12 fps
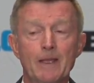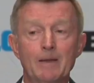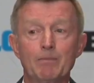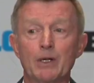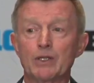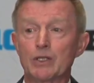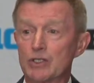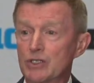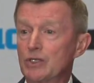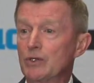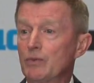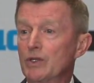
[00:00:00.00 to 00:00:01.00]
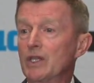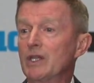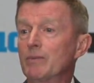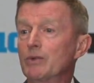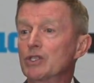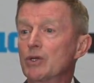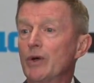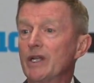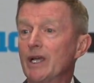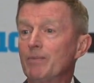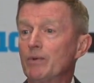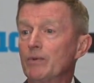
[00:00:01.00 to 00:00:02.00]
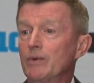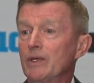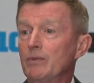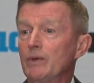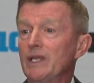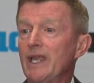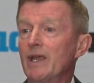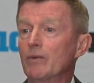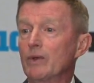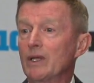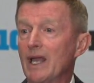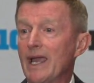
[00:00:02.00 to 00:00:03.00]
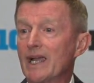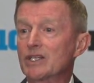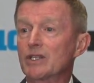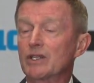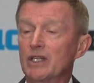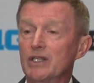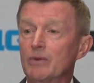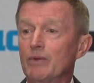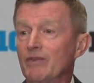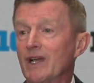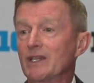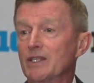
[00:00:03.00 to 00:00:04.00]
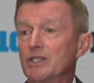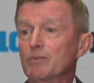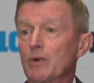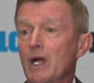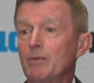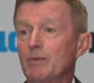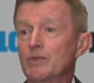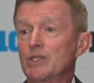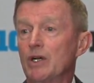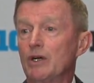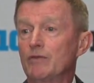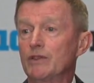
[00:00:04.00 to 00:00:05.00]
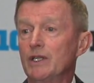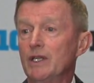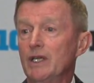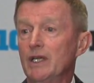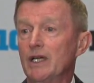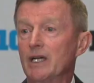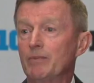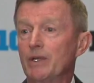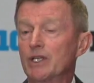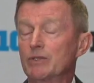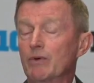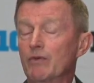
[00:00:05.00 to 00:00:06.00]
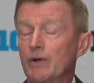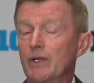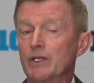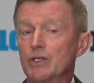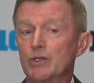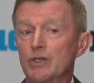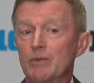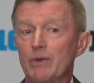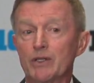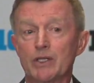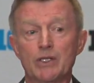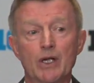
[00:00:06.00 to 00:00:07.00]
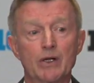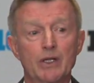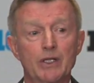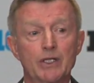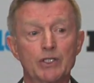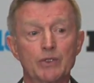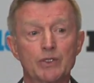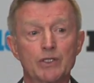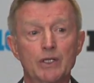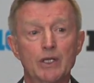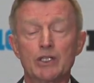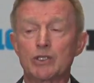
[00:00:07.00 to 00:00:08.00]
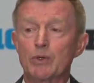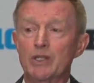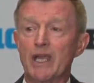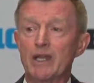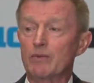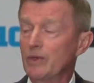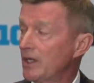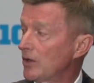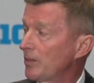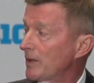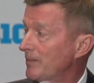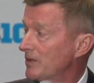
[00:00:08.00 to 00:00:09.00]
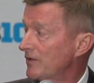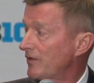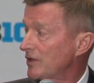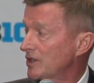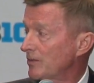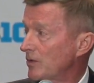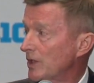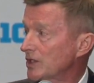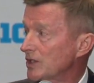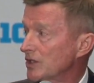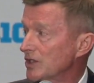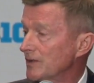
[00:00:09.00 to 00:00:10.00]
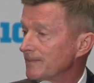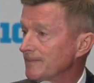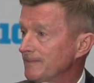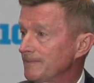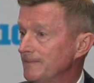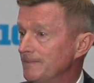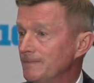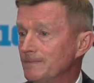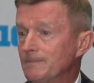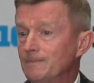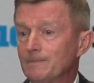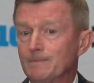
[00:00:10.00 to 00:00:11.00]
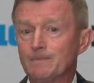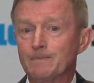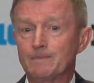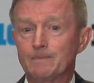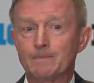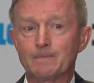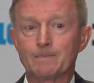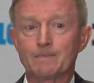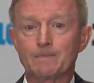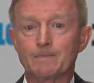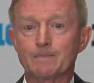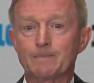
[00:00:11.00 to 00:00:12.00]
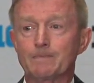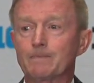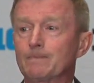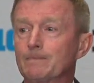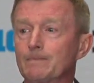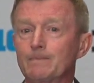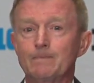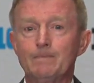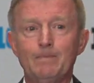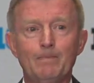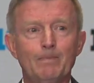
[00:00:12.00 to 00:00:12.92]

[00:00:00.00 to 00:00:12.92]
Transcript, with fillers: But this still, with the numbers going up, we, we can't relax and think that we've got this problem solved uh, because we're very concerned about the targeting issues. So with that, we can open up for some questions. We can start on the left, uh, towards the back.